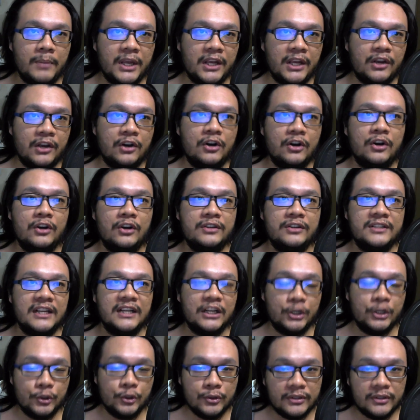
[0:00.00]

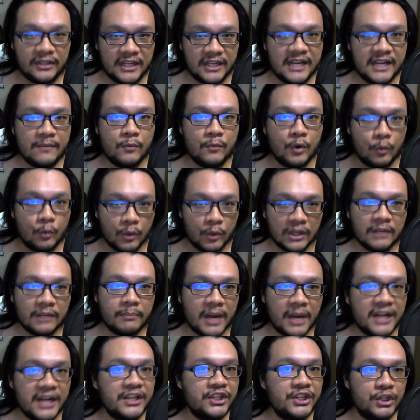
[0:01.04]
Because a good team
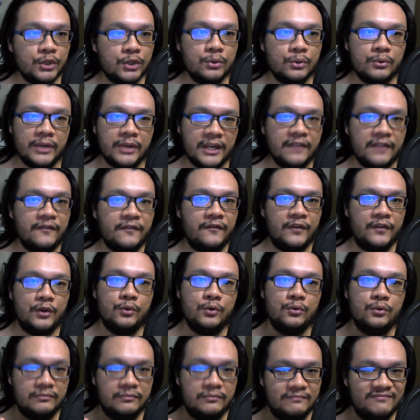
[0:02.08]
will punish you if
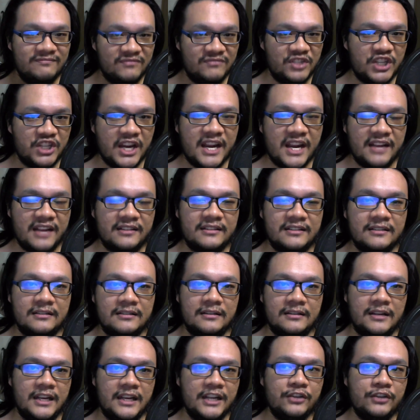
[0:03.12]
you
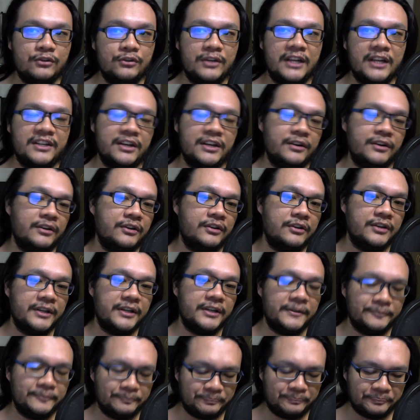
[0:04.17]
chase into their
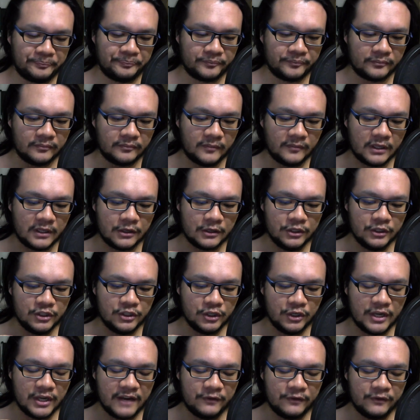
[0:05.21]
territory.
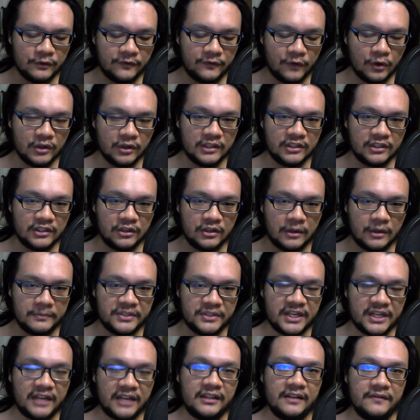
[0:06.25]
So you have to focus on
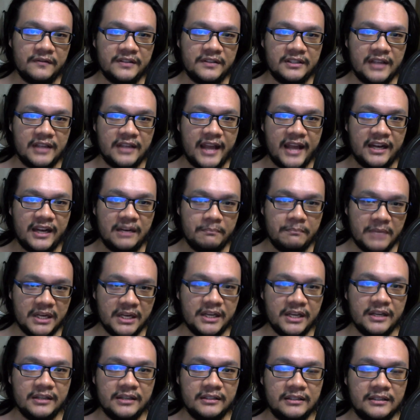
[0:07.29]
objectives and the
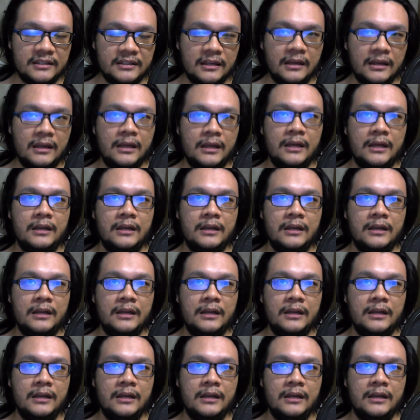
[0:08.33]
minions.